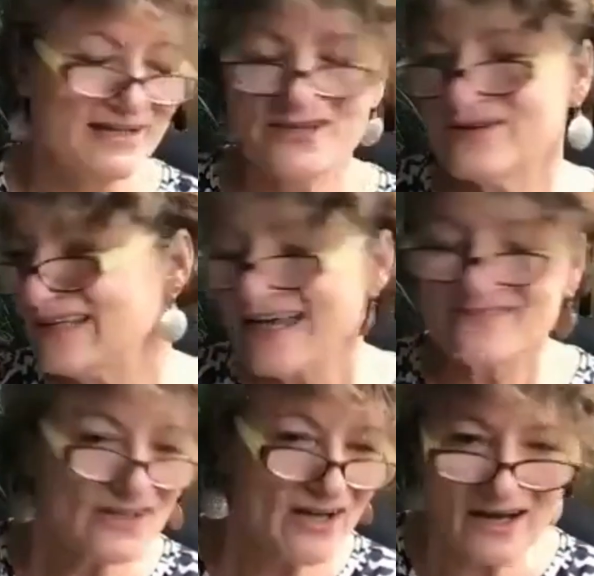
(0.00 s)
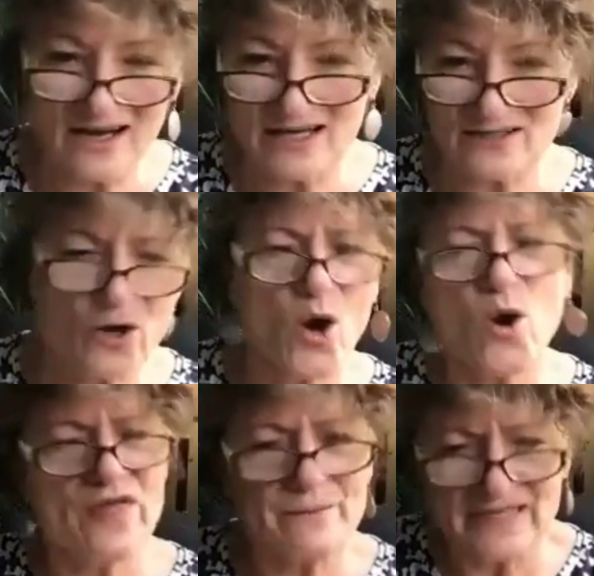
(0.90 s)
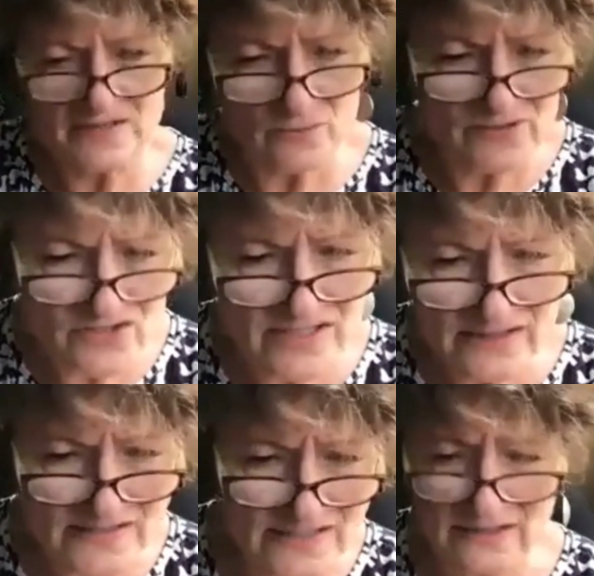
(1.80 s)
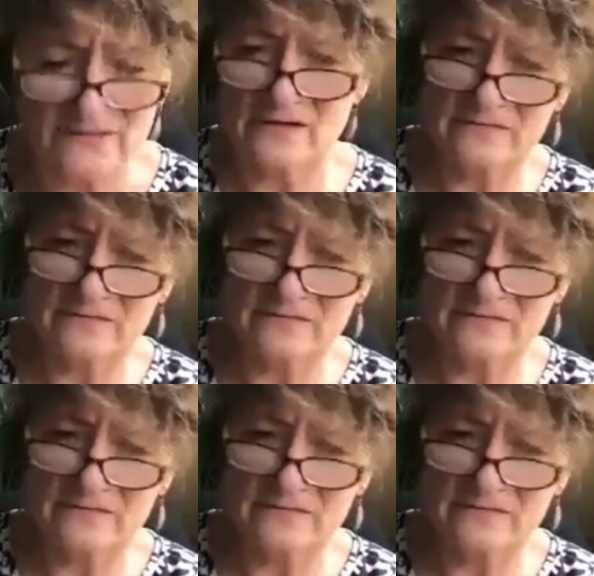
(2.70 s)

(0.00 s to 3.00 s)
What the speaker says: you can have an aha and go, "Oh, that makes so much sense, Sandy.